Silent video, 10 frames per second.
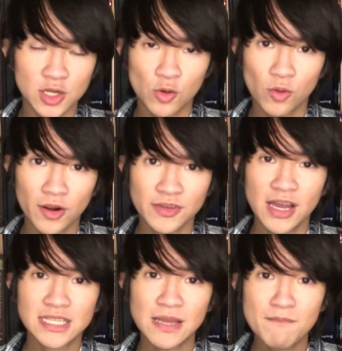and quirks
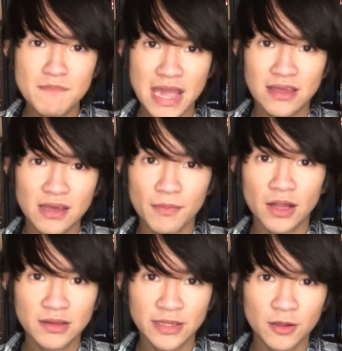to make them
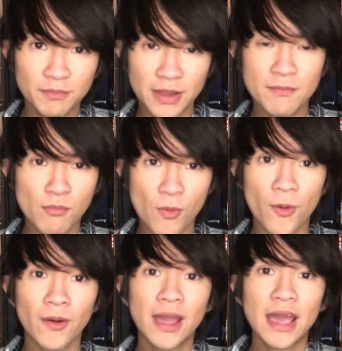a little bit
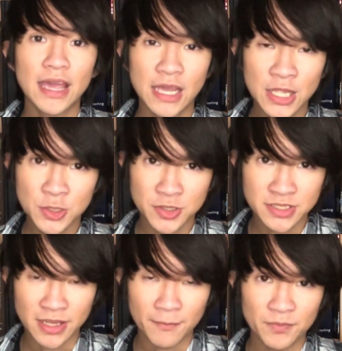more
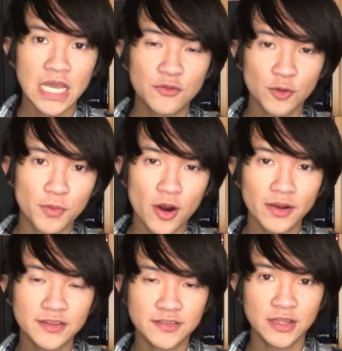interesting. If your
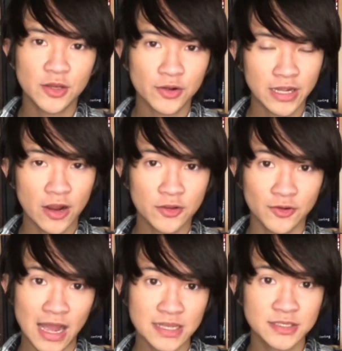party see that your
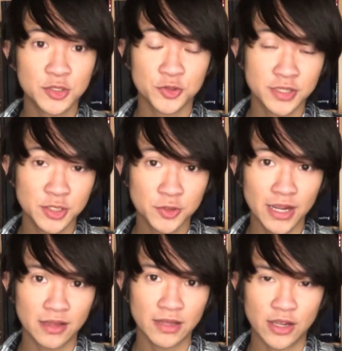character has an interesting
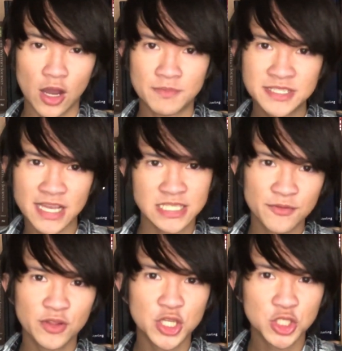trait, like
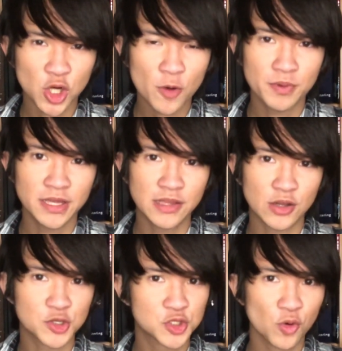obsessively sharpening
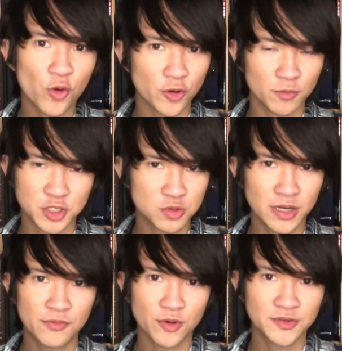their sword almost
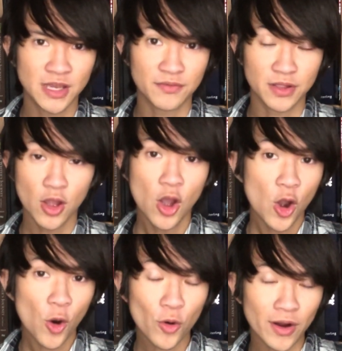24/7,
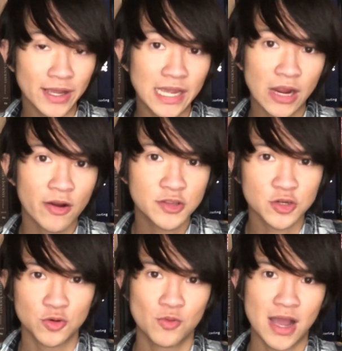or a
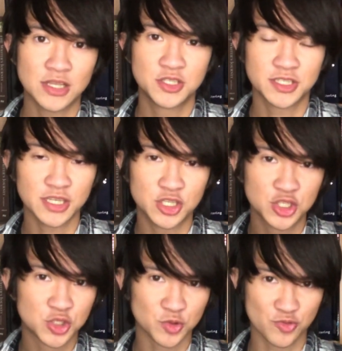character who has just a
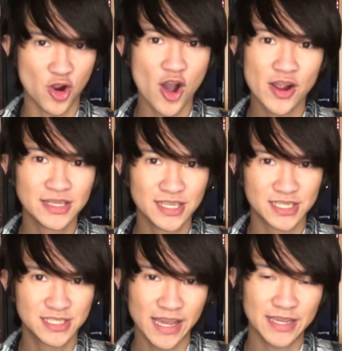strong
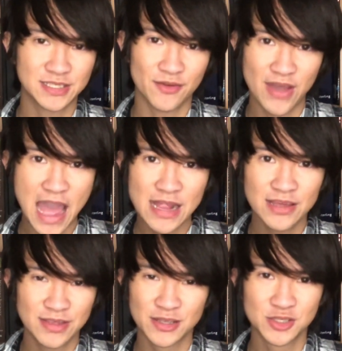distaste of
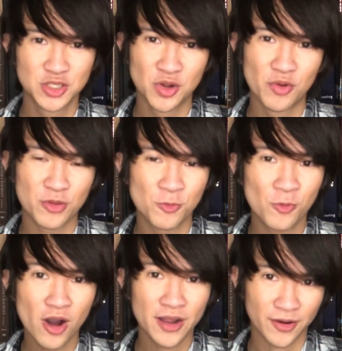anything to do with
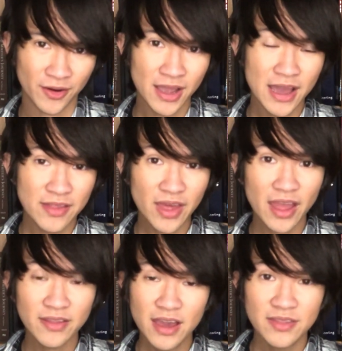water,
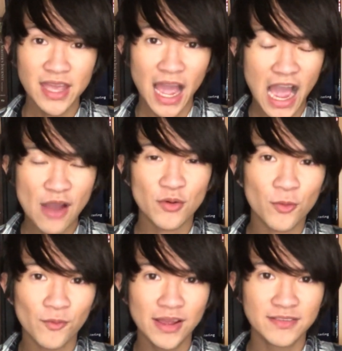then they have a
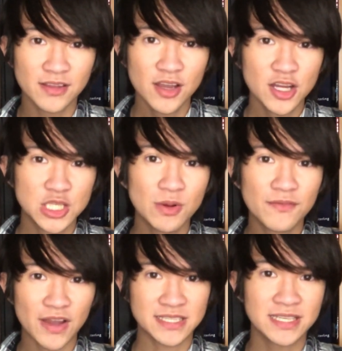reason to
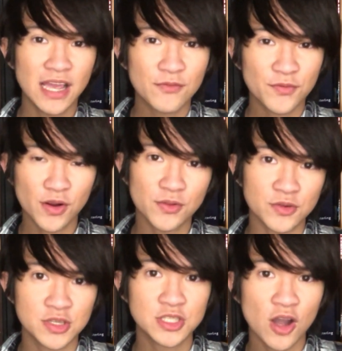investigate further,
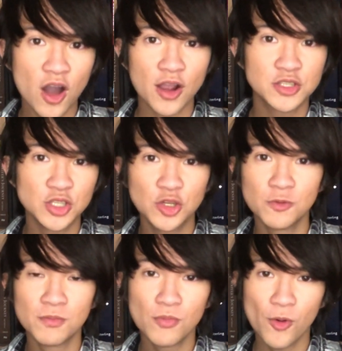to talk to you
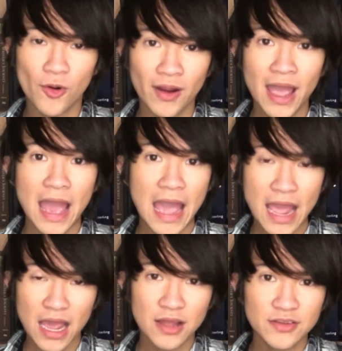more,
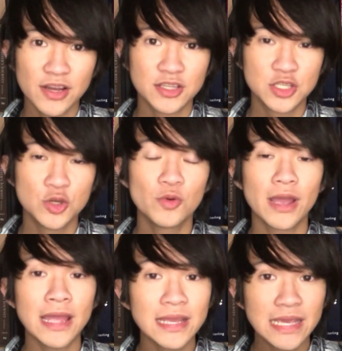and to
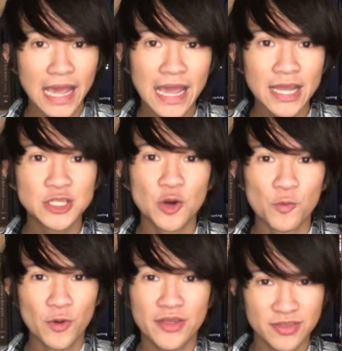engage
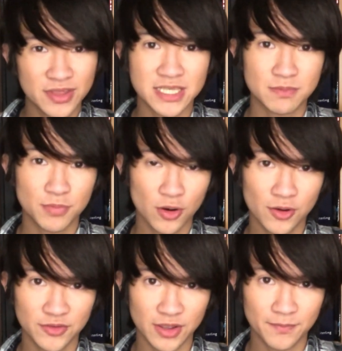with this
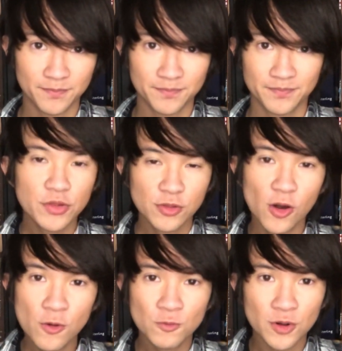person. With
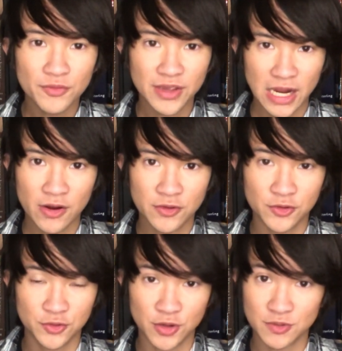lone wolf
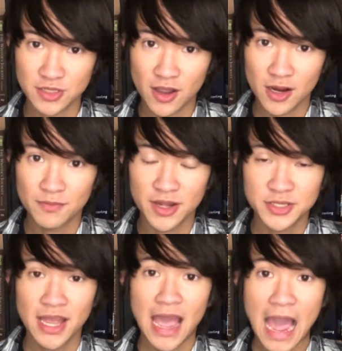characters who don't talk
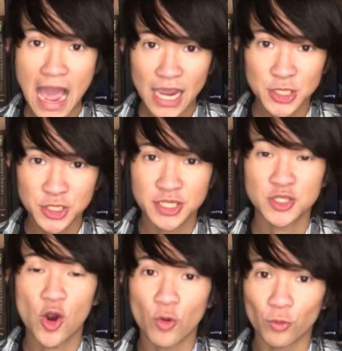much,
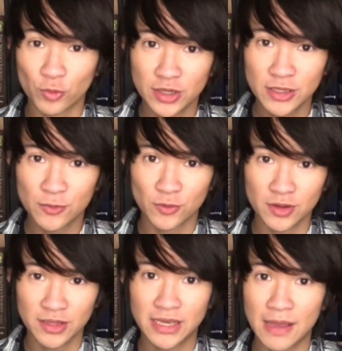actions are really,
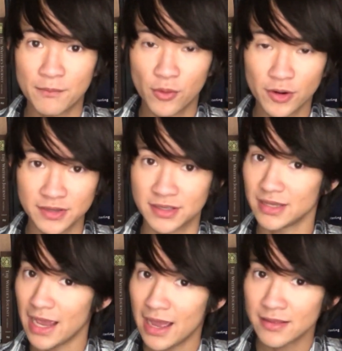really
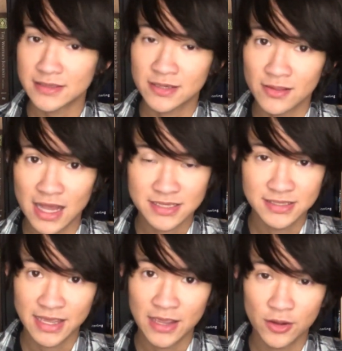important. And as the classic
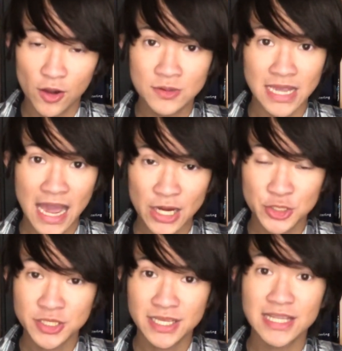saying goes,
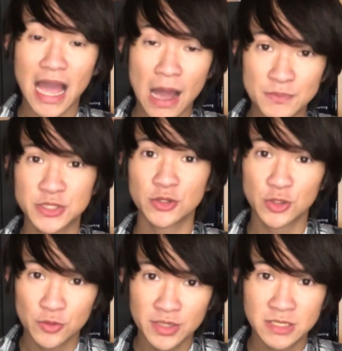actions can
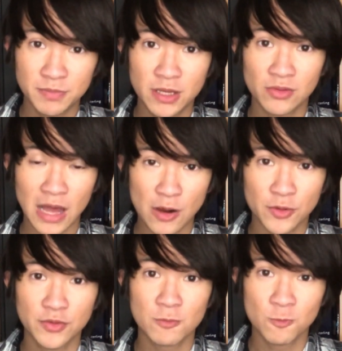absolutely speak
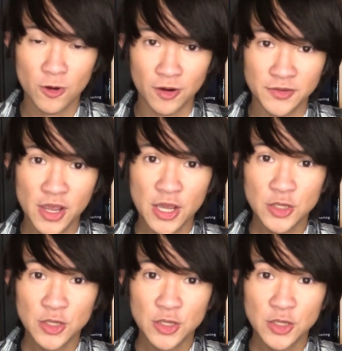louder than words.